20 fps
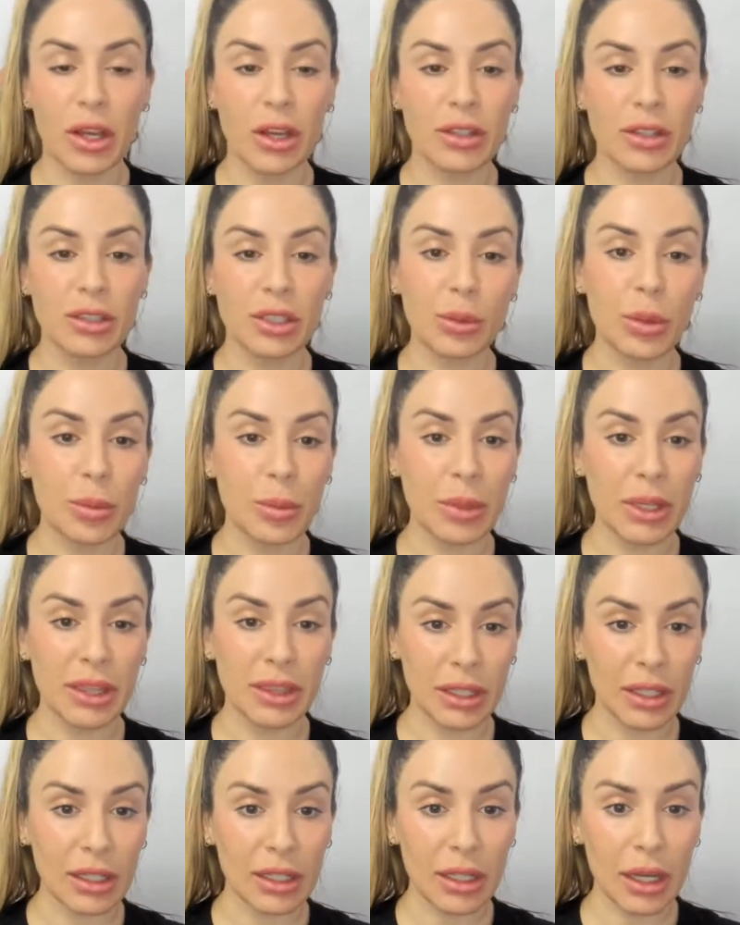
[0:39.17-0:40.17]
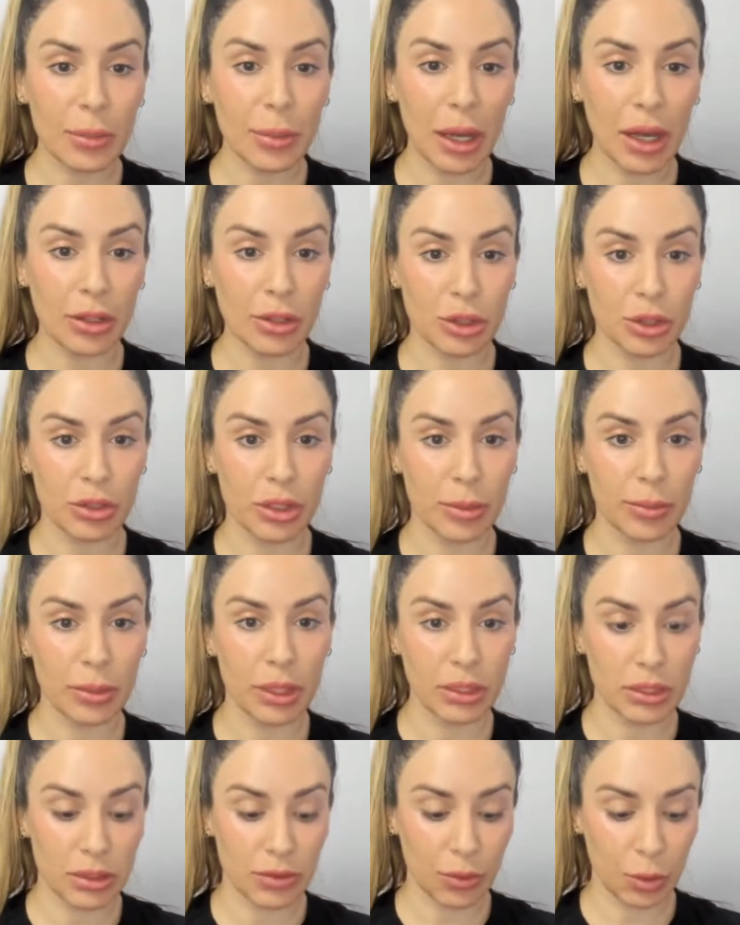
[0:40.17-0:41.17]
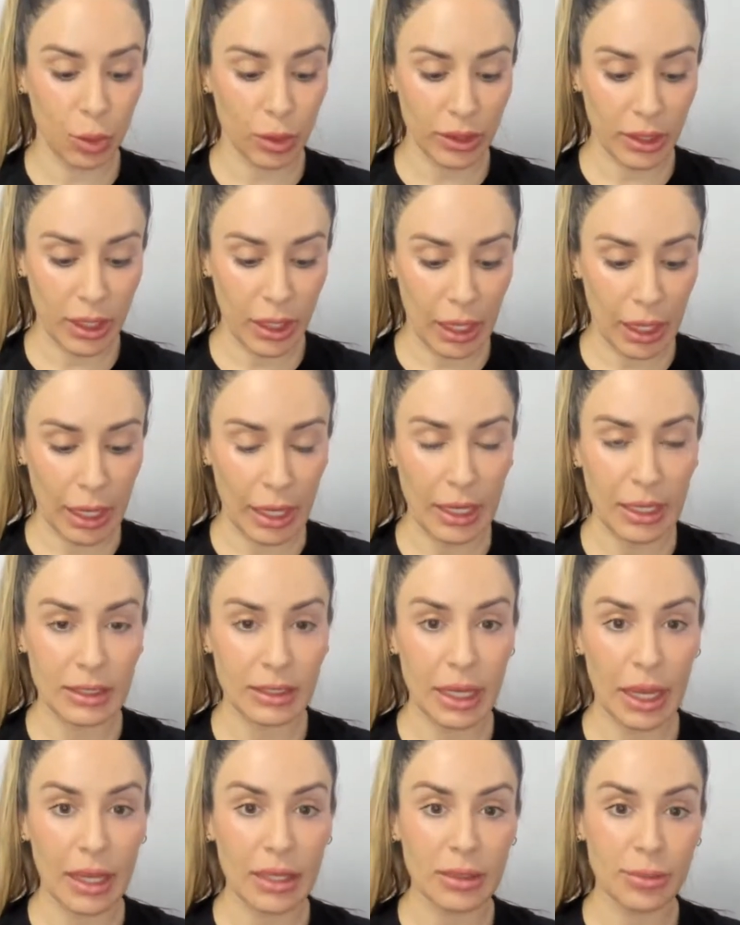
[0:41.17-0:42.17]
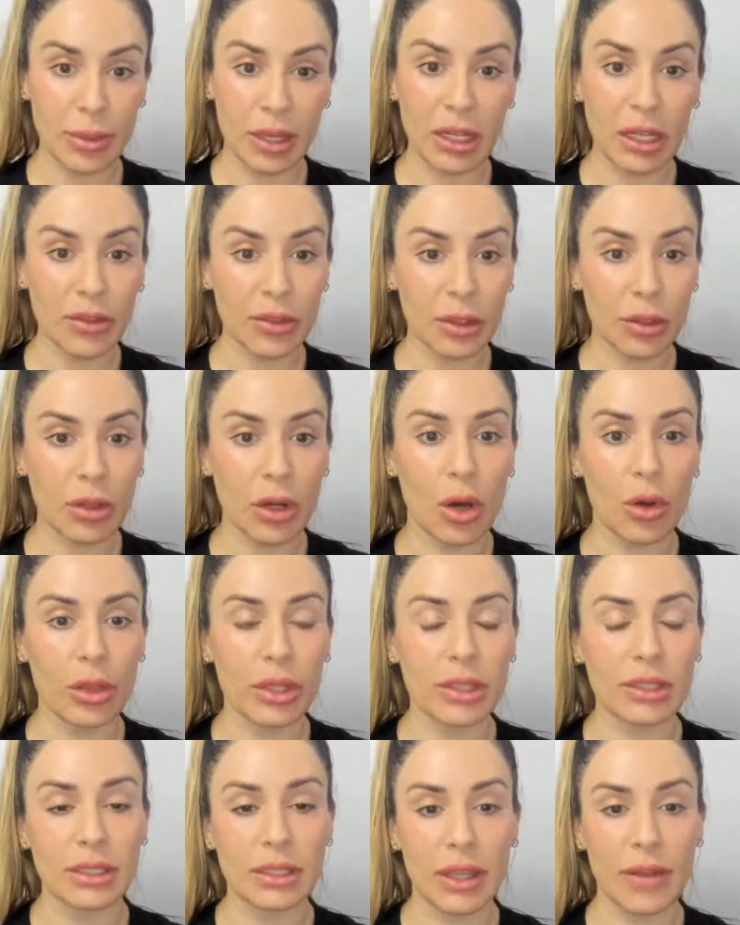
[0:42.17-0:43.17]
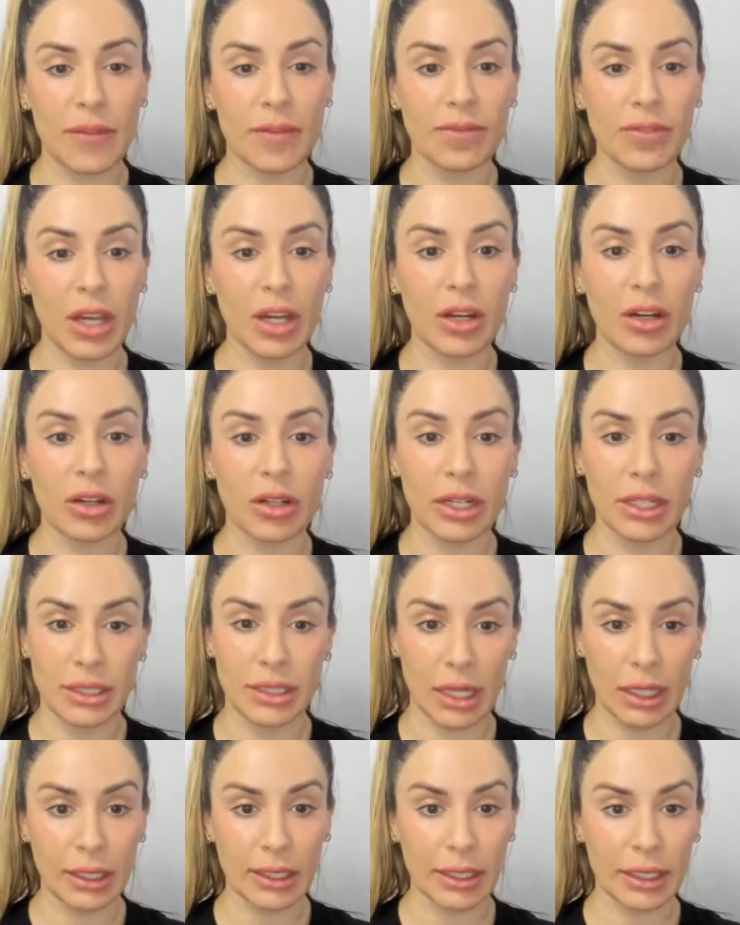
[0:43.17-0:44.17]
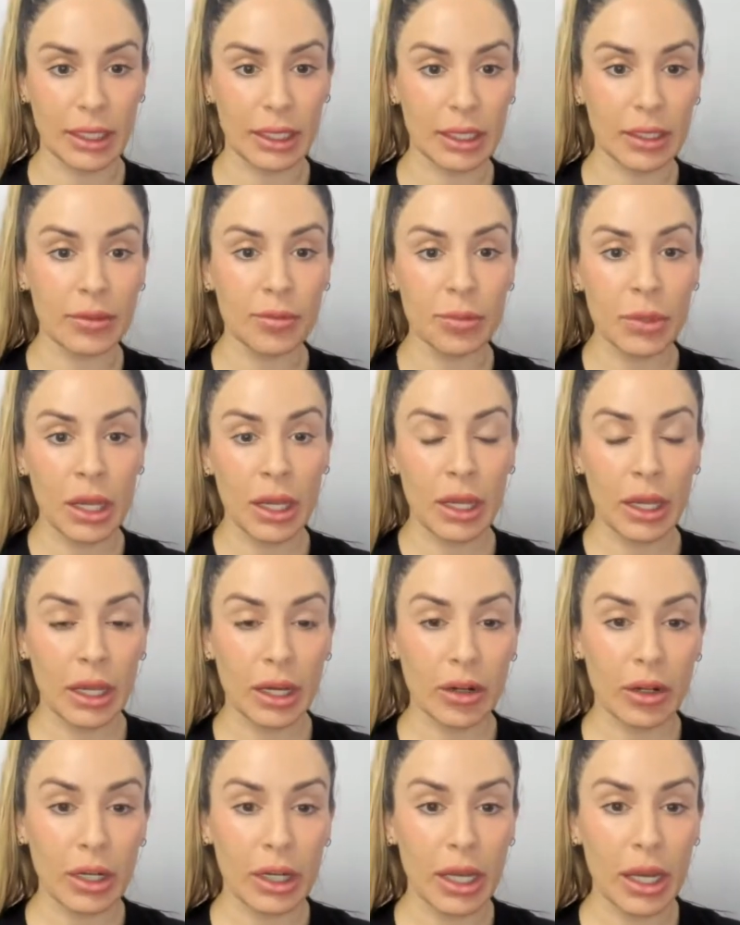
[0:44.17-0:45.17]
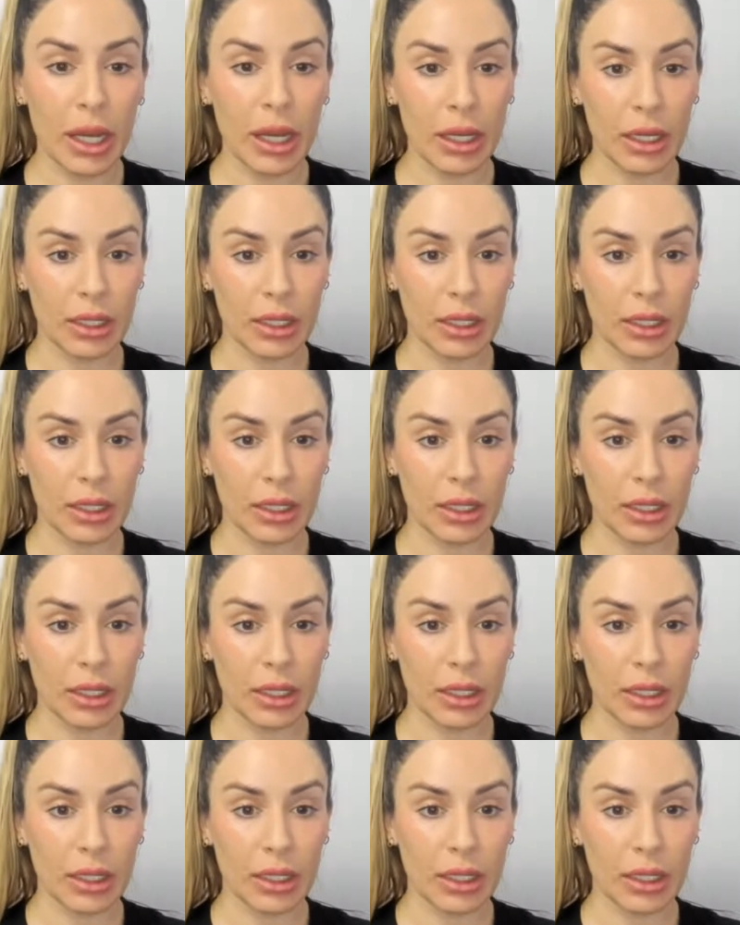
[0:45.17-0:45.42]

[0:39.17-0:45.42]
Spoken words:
So when we think about treatments for the eyes, as many of you know, this is a very delicate area.